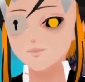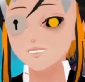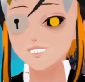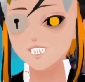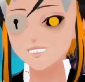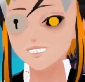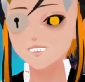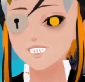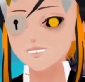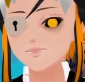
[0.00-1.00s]
3 blood
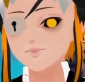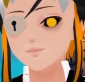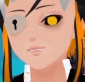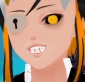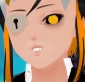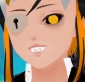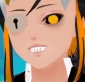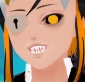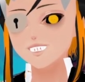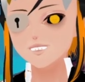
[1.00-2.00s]
runes.
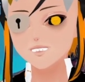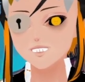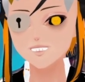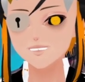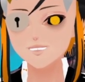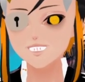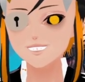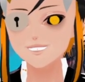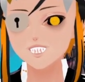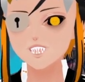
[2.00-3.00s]
Battlecry, for the rest of the
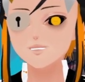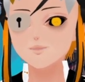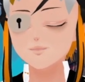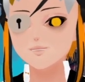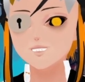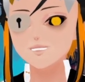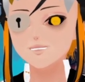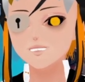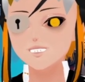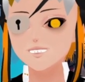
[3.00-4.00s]
game, deal
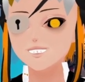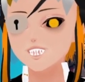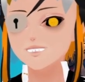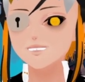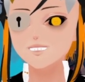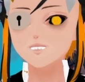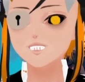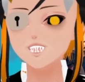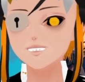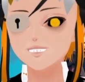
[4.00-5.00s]
3 damage to your
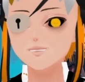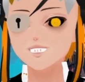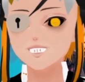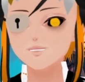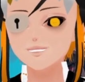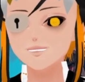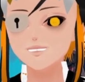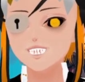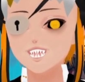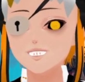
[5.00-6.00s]
opponent at the end
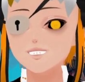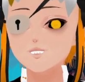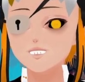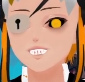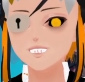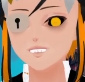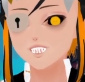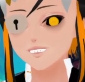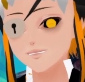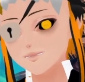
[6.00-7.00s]
of your
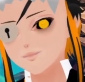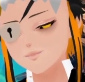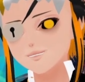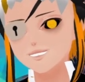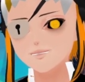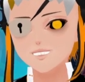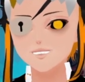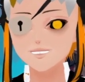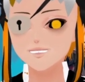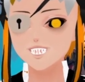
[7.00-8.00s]
turns. This is the
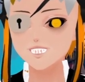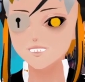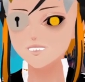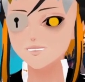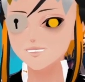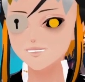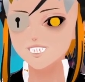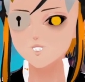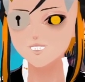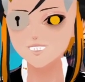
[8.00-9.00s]
entire reason
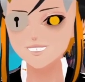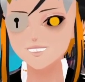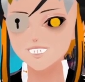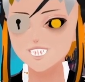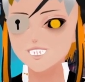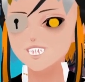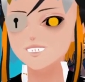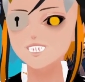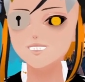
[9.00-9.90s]
why we can't have Knights of the